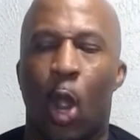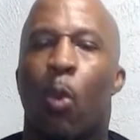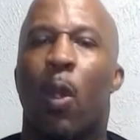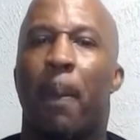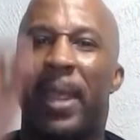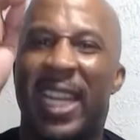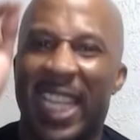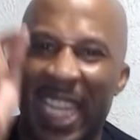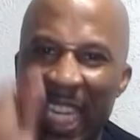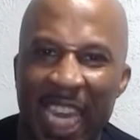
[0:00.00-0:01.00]
will be the
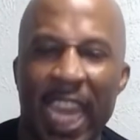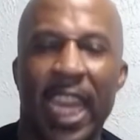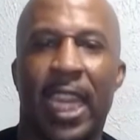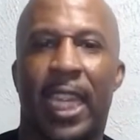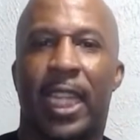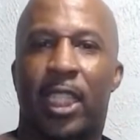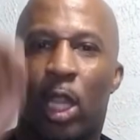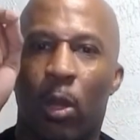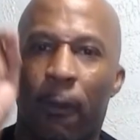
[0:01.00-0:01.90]
key to you